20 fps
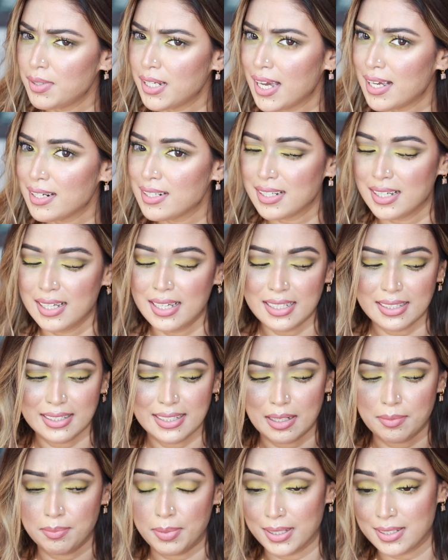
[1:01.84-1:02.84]
yet,
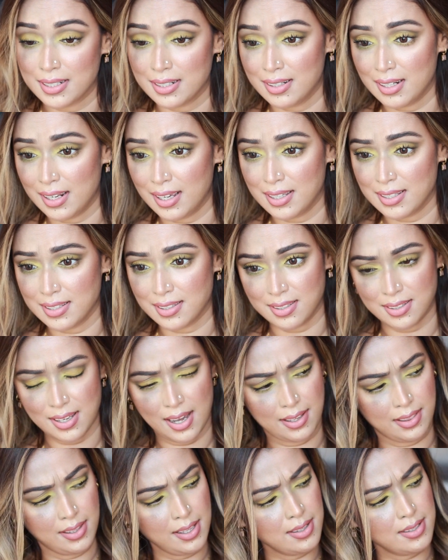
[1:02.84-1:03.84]
that button is,
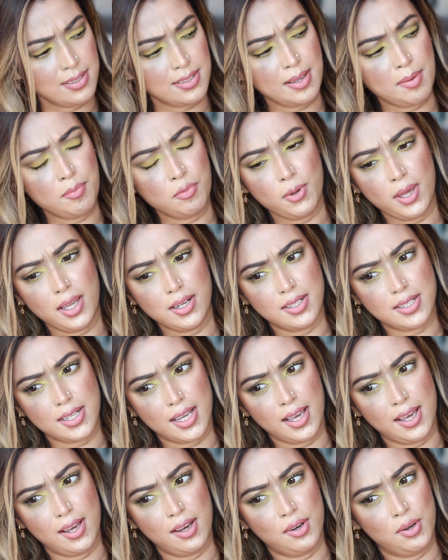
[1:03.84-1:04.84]
I think, somewhere
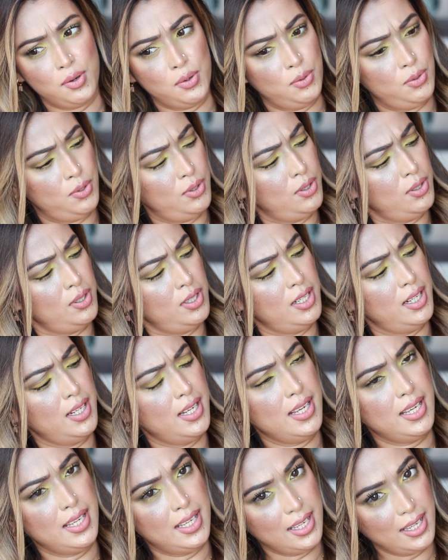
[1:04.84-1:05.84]
down
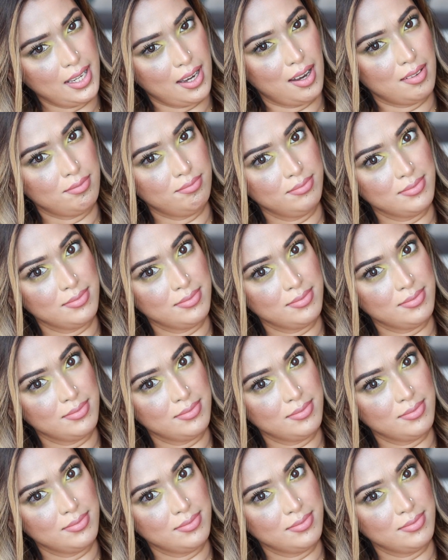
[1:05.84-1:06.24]
here.